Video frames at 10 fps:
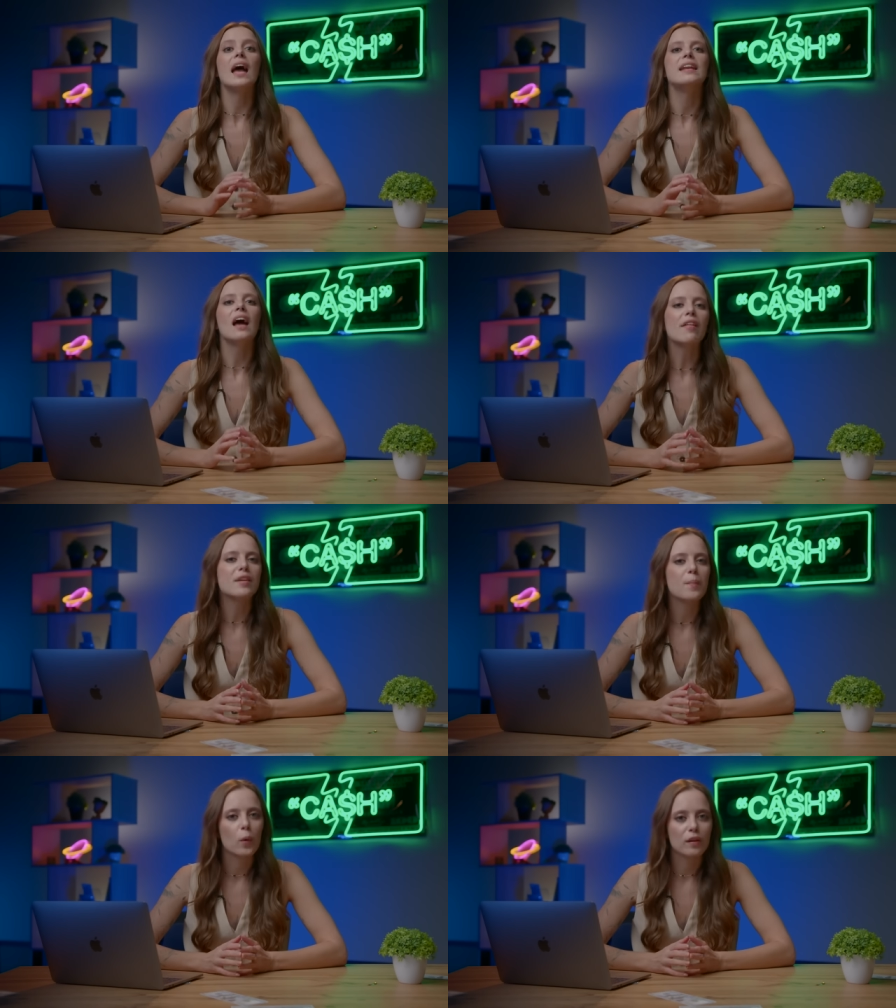Another
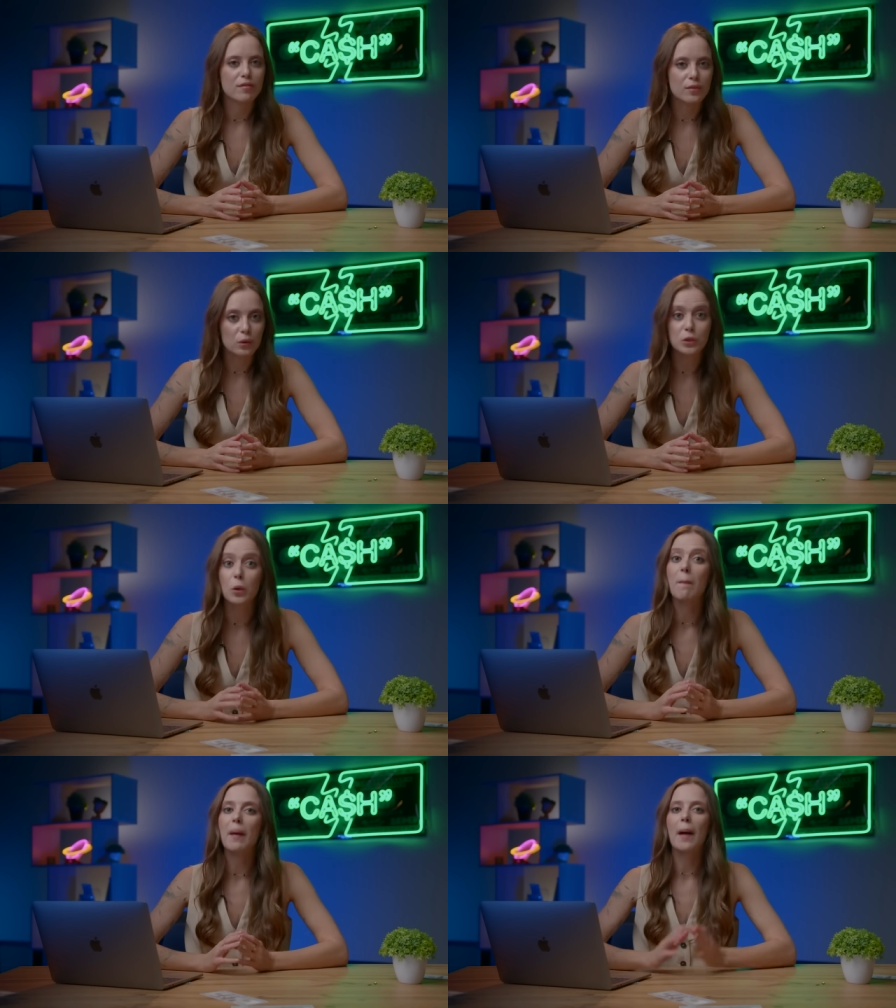important thought
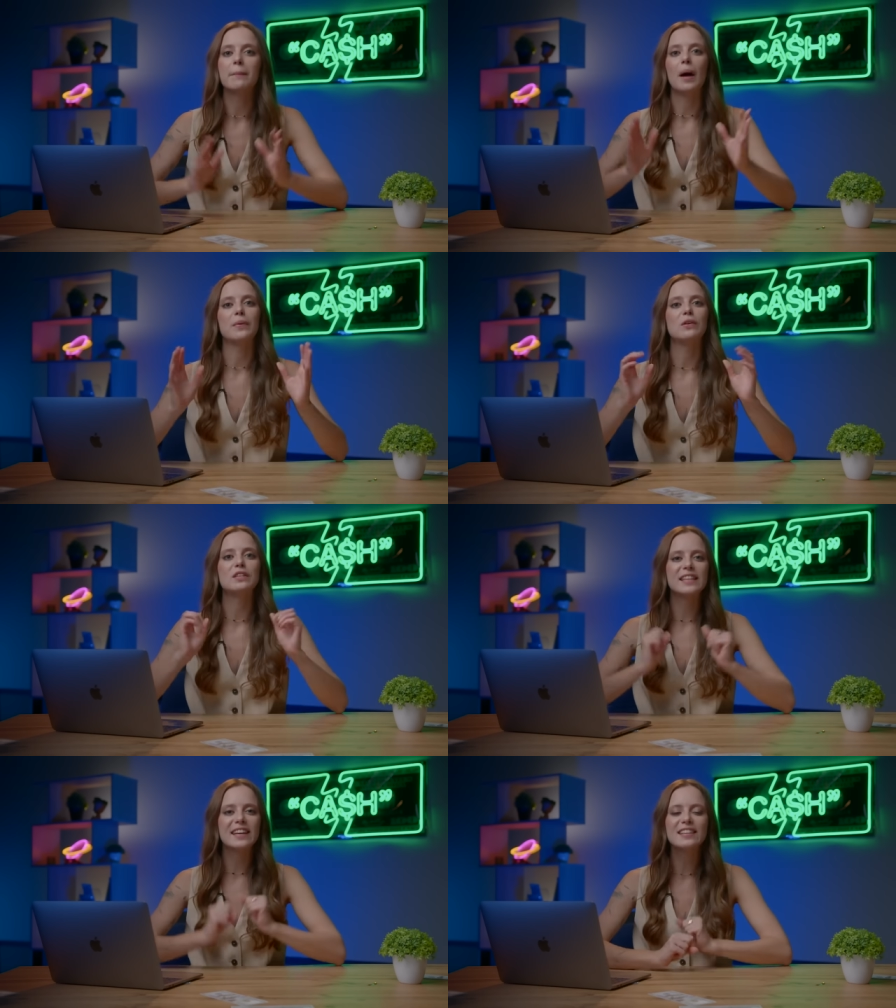to pump up your
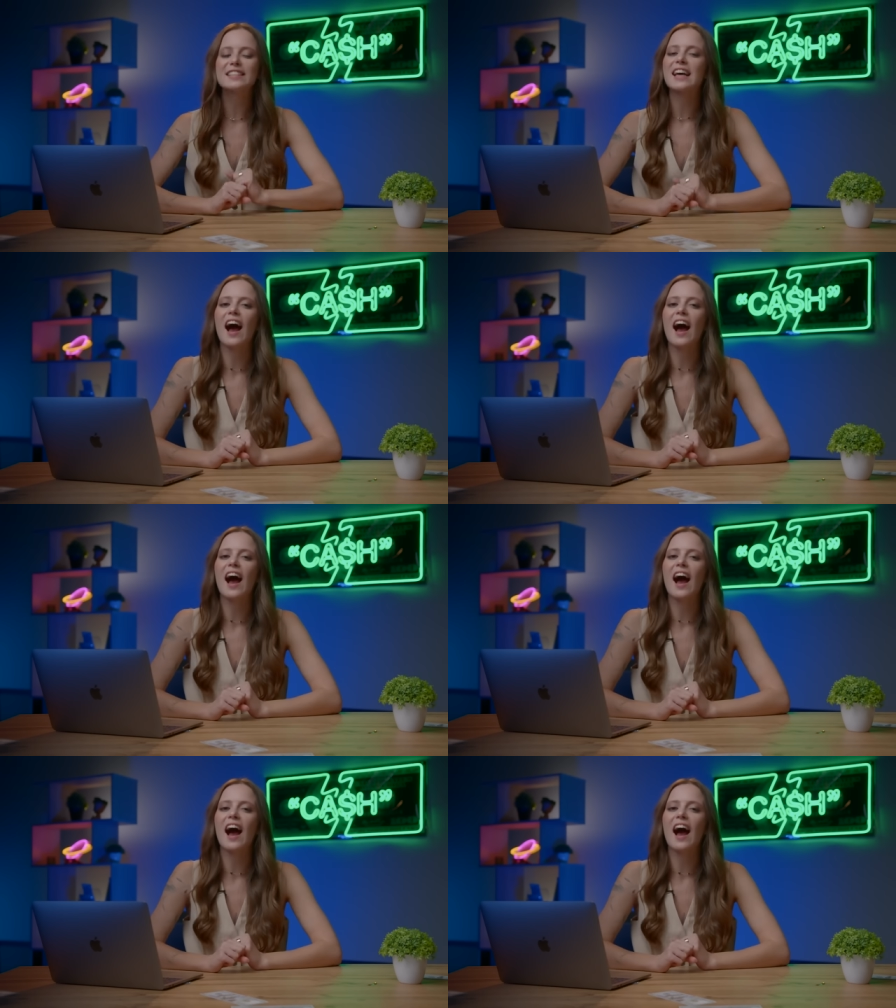skills,